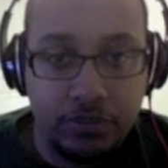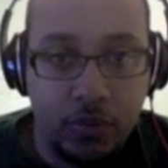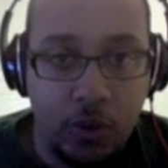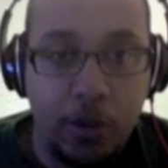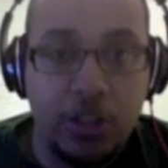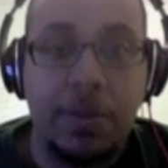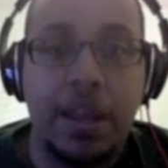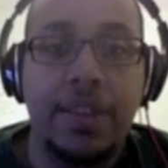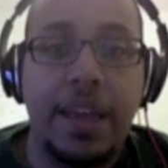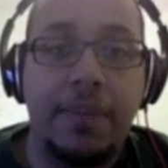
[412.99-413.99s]
We're
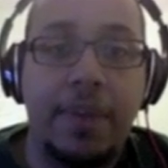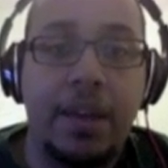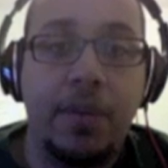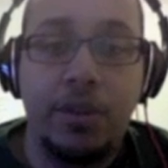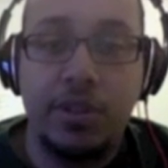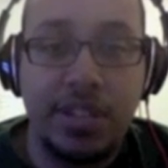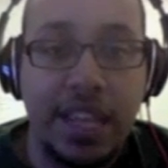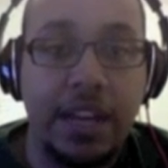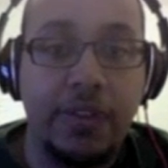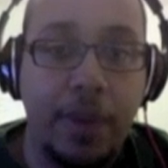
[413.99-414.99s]
multiplying that by whether it's
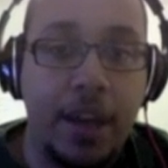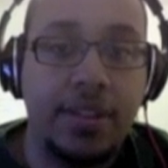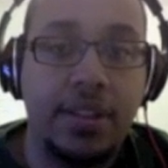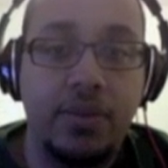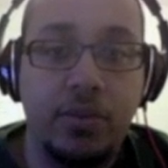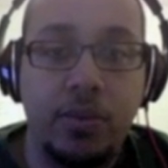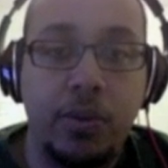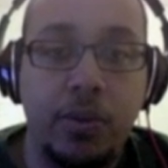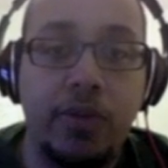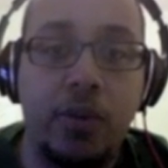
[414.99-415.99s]
negative or positive, if we're
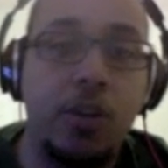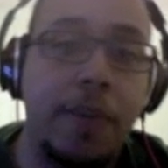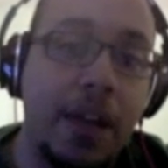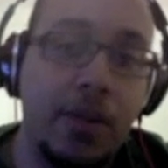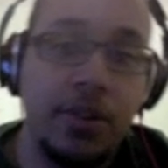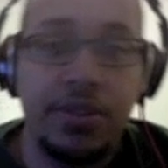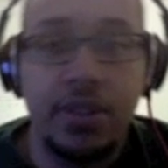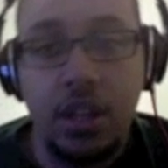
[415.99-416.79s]
going forward or backwards.